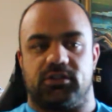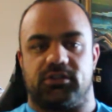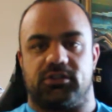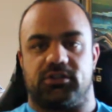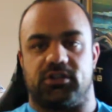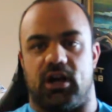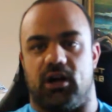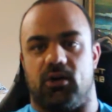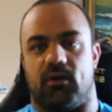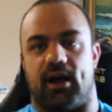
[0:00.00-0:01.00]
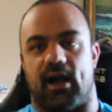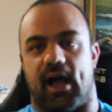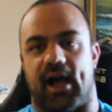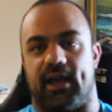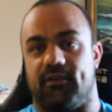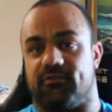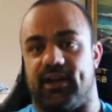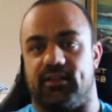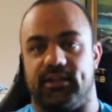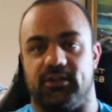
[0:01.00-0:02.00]
So I
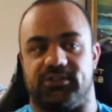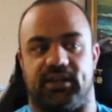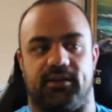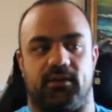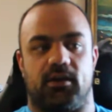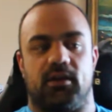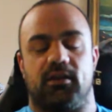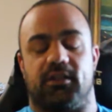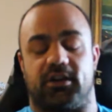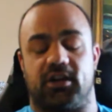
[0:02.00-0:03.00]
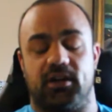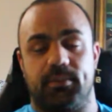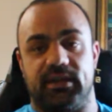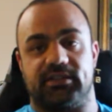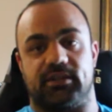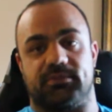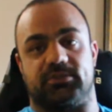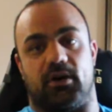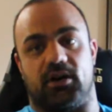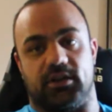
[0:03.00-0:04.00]
rarely use it. There could be some
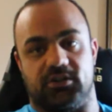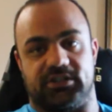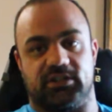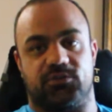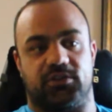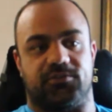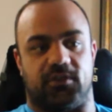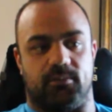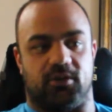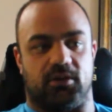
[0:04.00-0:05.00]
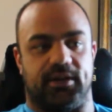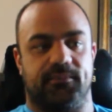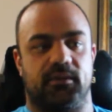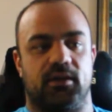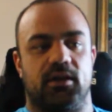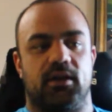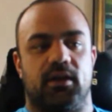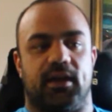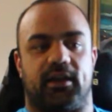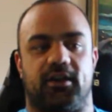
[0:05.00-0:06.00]
small uses for foam rolling.
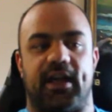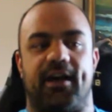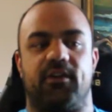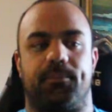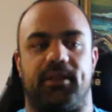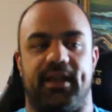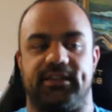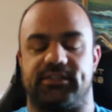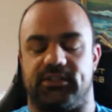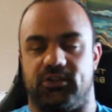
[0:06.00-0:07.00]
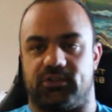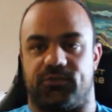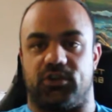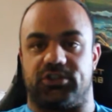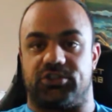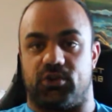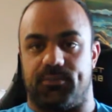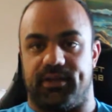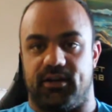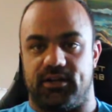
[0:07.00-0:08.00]
It could have a place used for a
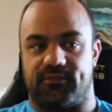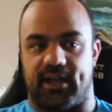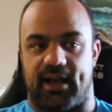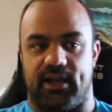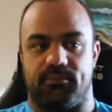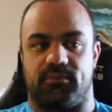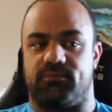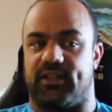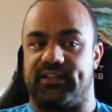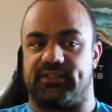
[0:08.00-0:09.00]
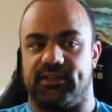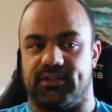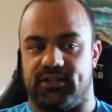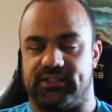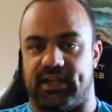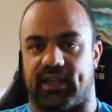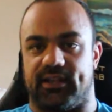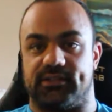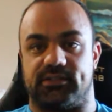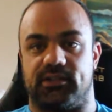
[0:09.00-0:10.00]
short period of time, less than 30
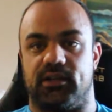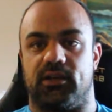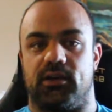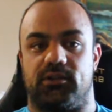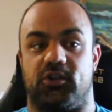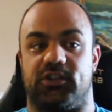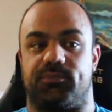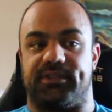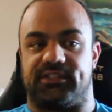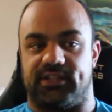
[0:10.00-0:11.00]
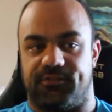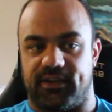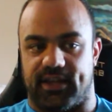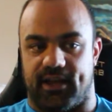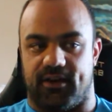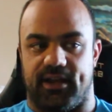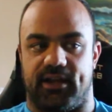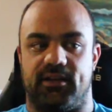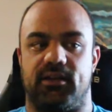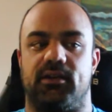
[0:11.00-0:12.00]
seconds, to a specific
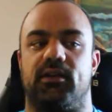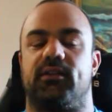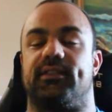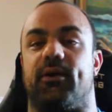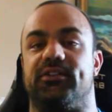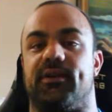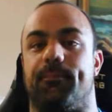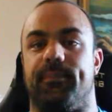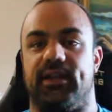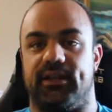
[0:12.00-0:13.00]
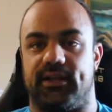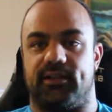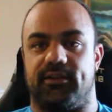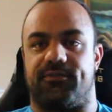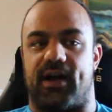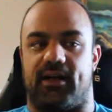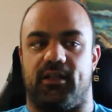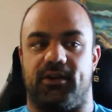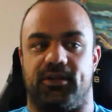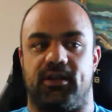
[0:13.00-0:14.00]
area that was immediately
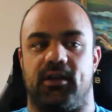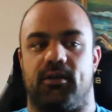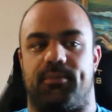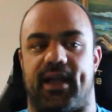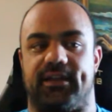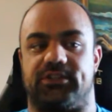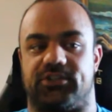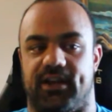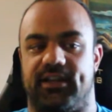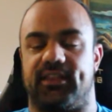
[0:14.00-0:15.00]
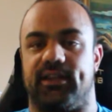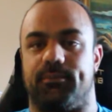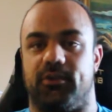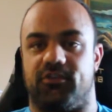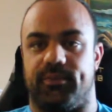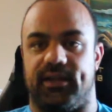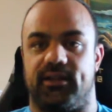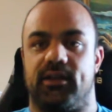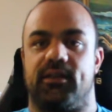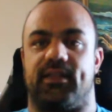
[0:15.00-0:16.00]
followed by a strengthening
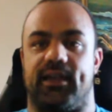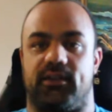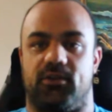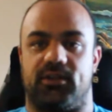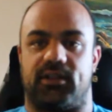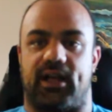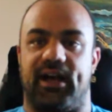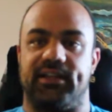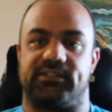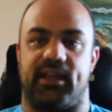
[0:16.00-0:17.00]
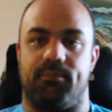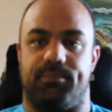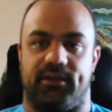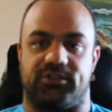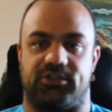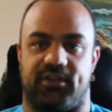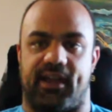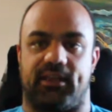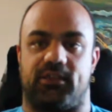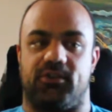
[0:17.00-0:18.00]
movement that utilized and built
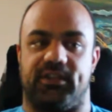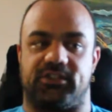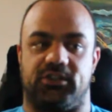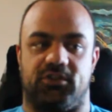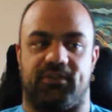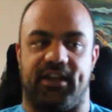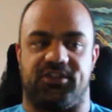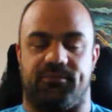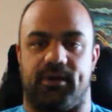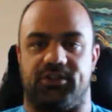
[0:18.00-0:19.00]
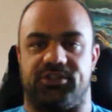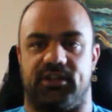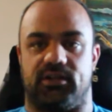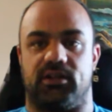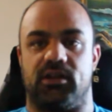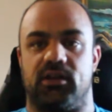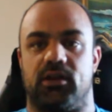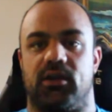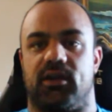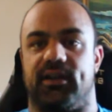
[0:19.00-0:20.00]
strength through this new range of motion.
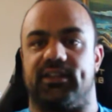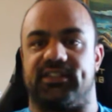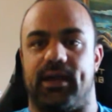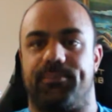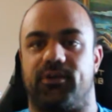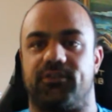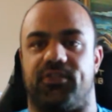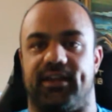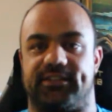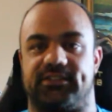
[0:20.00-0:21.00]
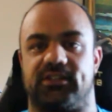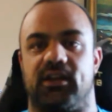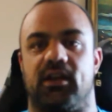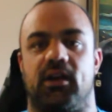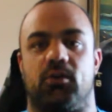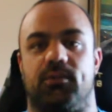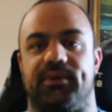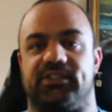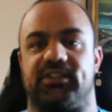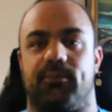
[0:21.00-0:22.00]
An example of this would
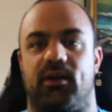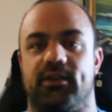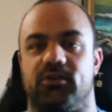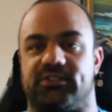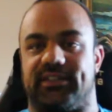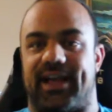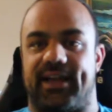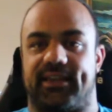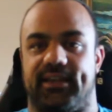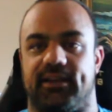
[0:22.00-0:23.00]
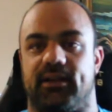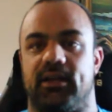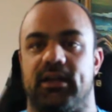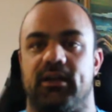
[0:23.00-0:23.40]
be someone who's lacking